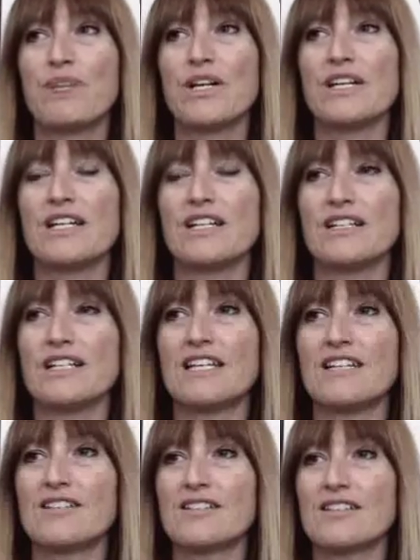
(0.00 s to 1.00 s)
but
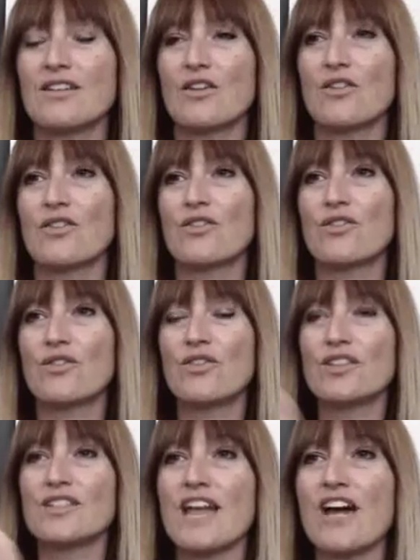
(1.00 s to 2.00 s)

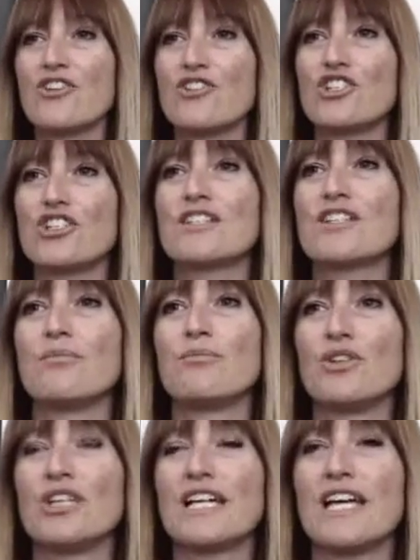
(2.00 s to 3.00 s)
this energy is
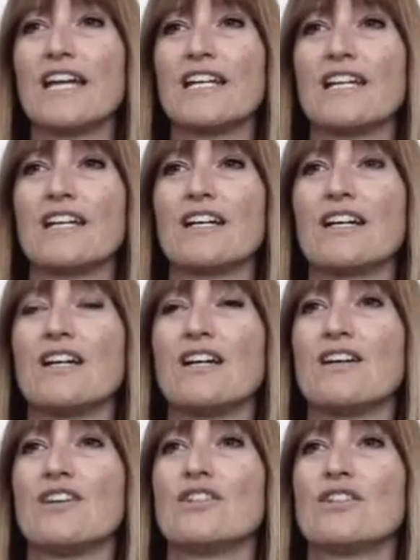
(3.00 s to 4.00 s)
communicating
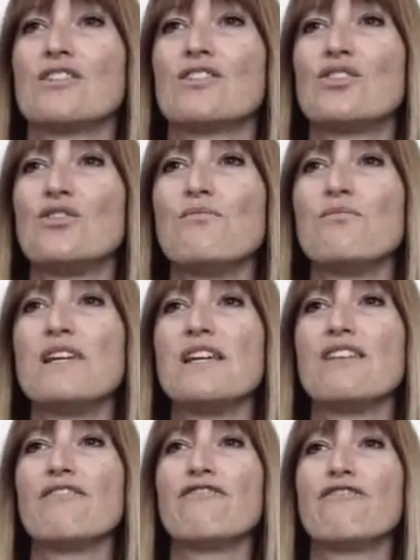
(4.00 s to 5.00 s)
to
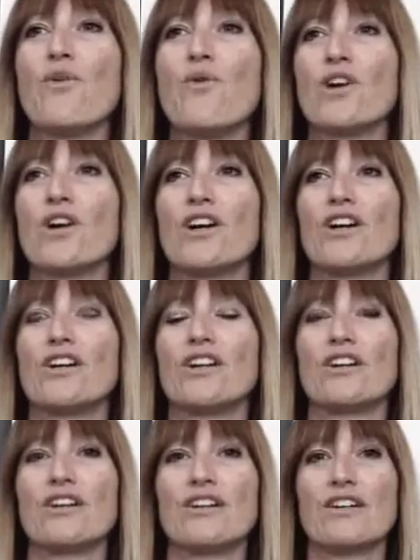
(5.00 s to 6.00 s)
me
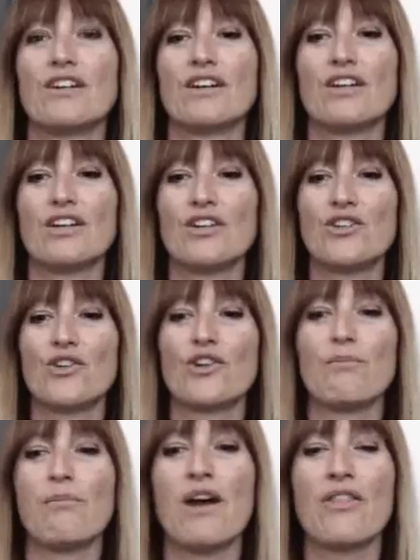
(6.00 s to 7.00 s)
for
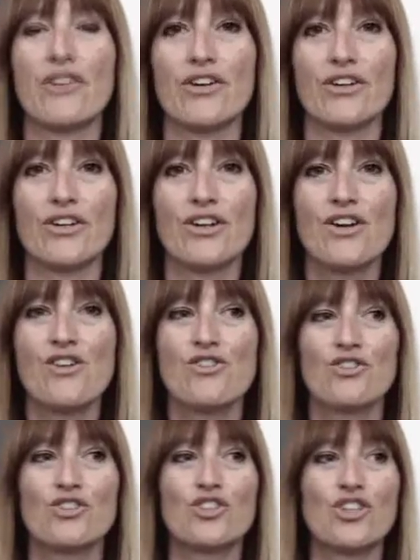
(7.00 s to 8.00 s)
your mother.
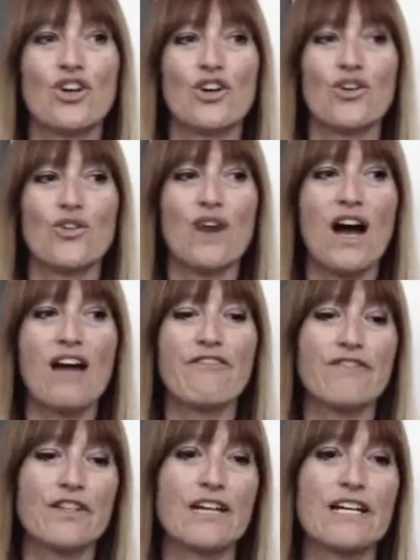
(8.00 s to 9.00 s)
So I
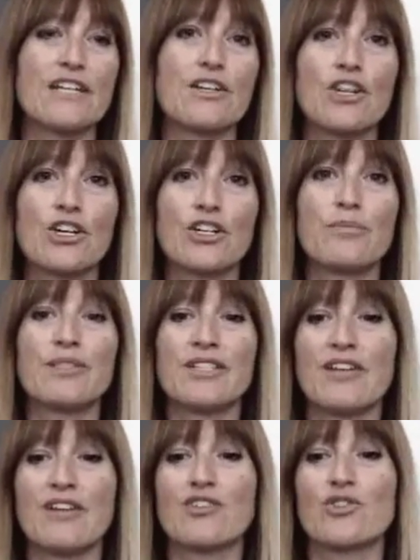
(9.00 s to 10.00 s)
feel like it could
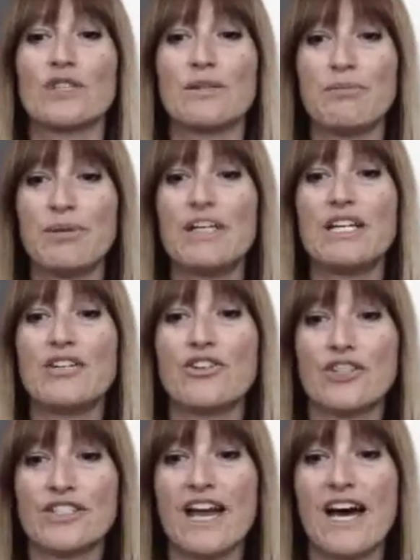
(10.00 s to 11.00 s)
potentially be
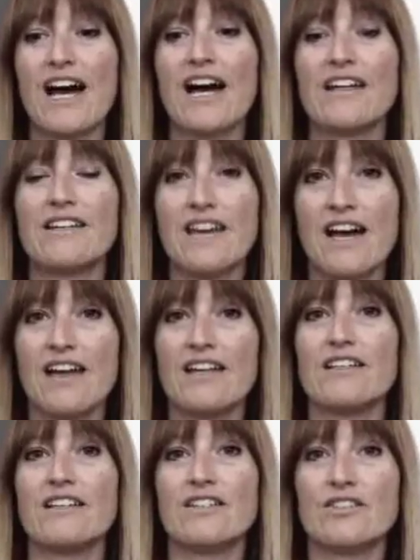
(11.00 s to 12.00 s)
your dad
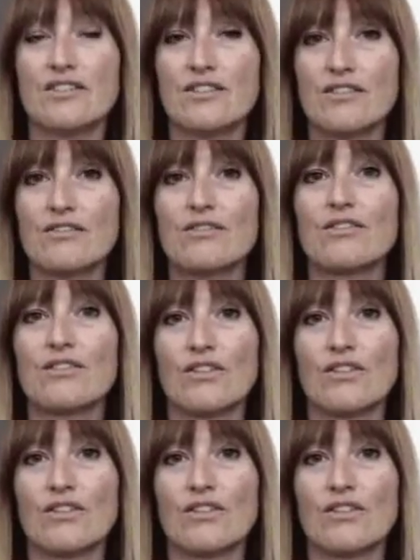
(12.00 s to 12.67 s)
that is